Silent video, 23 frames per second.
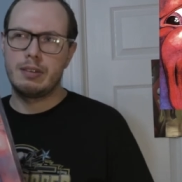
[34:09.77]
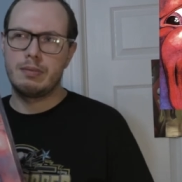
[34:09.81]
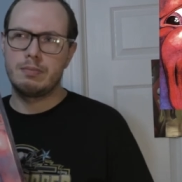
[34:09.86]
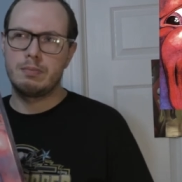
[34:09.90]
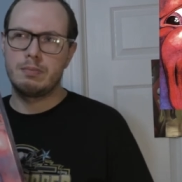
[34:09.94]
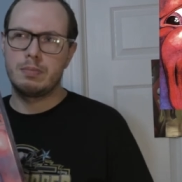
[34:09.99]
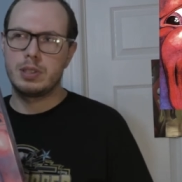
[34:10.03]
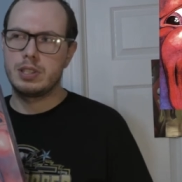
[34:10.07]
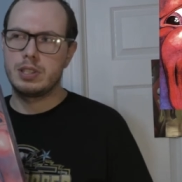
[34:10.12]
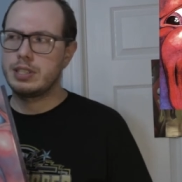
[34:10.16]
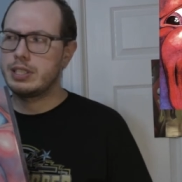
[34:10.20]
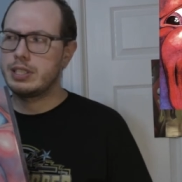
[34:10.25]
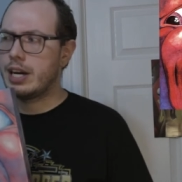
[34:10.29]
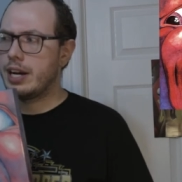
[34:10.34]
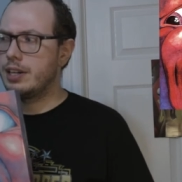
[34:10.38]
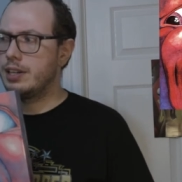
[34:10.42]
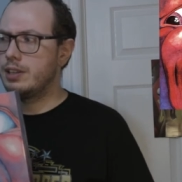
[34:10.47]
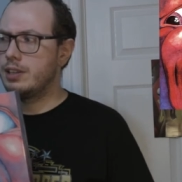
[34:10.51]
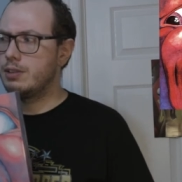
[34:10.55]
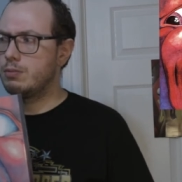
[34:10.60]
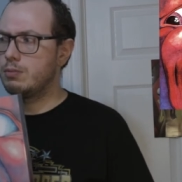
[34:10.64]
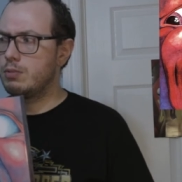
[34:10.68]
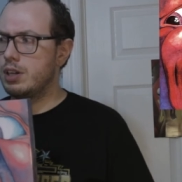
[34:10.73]

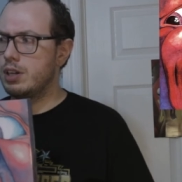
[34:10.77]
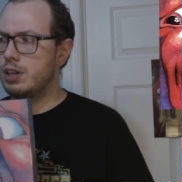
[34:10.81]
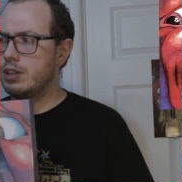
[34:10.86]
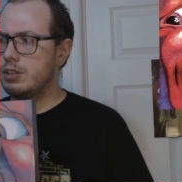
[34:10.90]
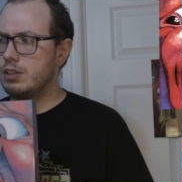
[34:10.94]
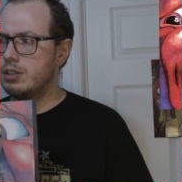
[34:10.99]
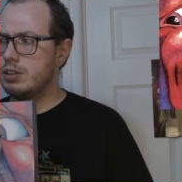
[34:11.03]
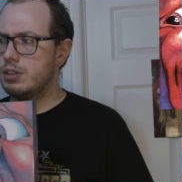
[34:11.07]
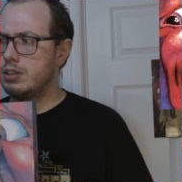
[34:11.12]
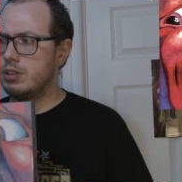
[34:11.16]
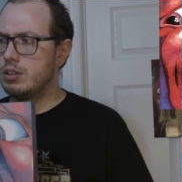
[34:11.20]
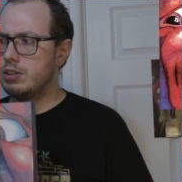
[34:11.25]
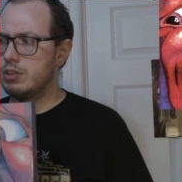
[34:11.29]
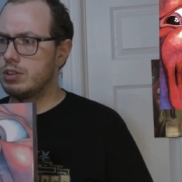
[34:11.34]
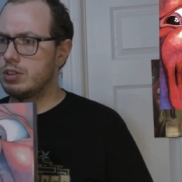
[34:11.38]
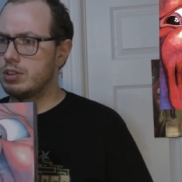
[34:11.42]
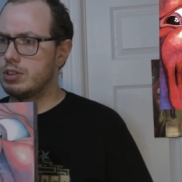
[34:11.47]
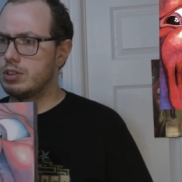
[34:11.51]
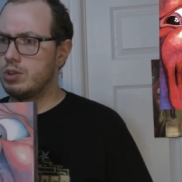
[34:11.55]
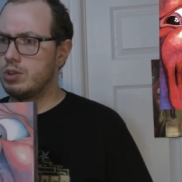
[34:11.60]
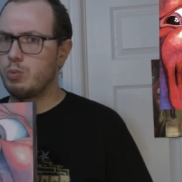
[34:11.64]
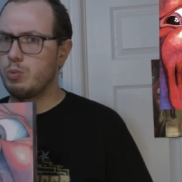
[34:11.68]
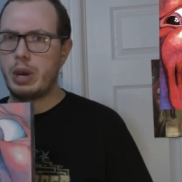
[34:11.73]
Poseidon 1 or
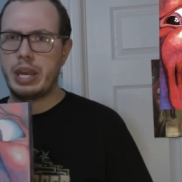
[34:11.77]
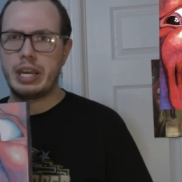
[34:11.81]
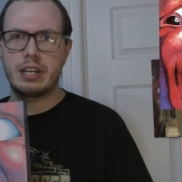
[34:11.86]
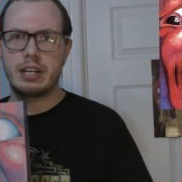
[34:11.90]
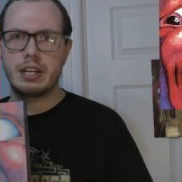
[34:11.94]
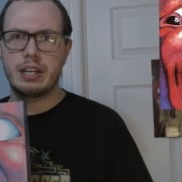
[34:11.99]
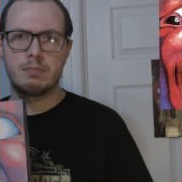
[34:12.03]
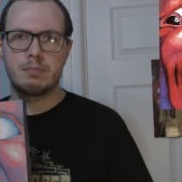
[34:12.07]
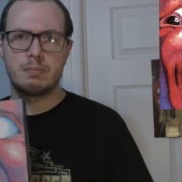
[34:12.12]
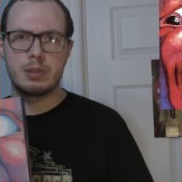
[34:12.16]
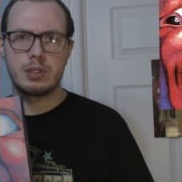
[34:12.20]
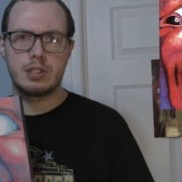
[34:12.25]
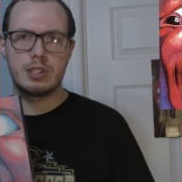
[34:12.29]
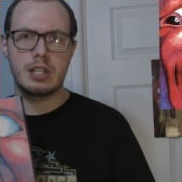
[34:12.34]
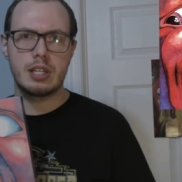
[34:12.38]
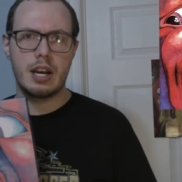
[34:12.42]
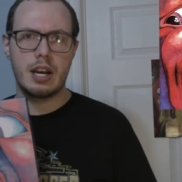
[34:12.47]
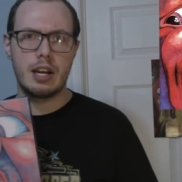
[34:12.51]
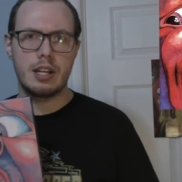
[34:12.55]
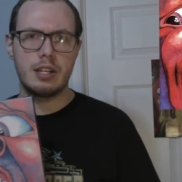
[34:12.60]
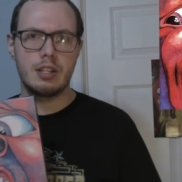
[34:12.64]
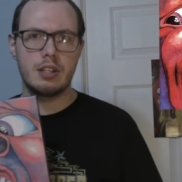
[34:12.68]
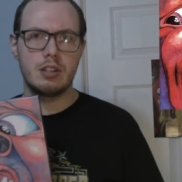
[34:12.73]
The Wake of
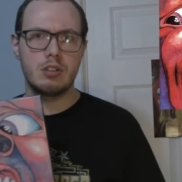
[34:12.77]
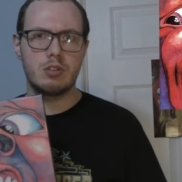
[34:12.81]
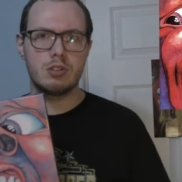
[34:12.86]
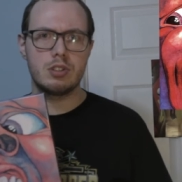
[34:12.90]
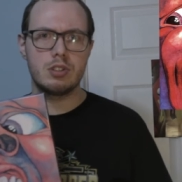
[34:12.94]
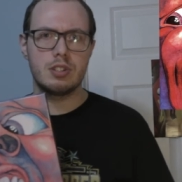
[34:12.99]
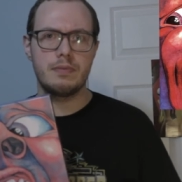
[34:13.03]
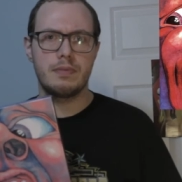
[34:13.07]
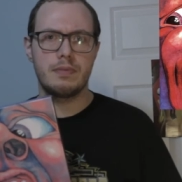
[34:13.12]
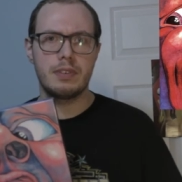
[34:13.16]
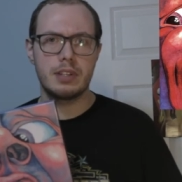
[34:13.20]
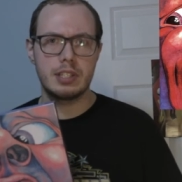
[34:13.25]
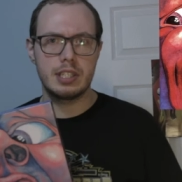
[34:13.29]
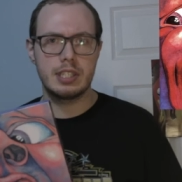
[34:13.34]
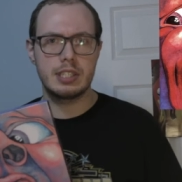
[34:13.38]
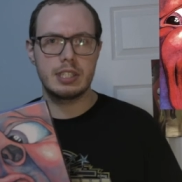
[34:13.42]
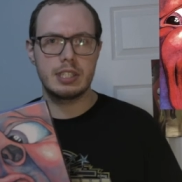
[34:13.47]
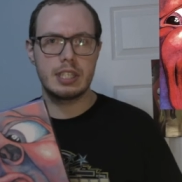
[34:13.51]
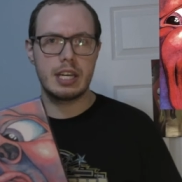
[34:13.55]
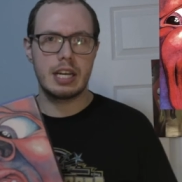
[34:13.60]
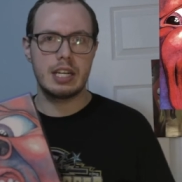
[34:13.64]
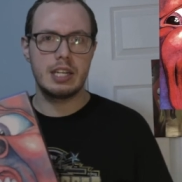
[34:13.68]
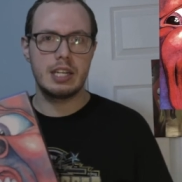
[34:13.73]
Poseidon or something like
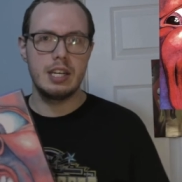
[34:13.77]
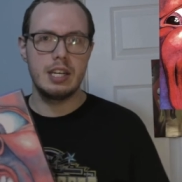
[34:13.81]
that.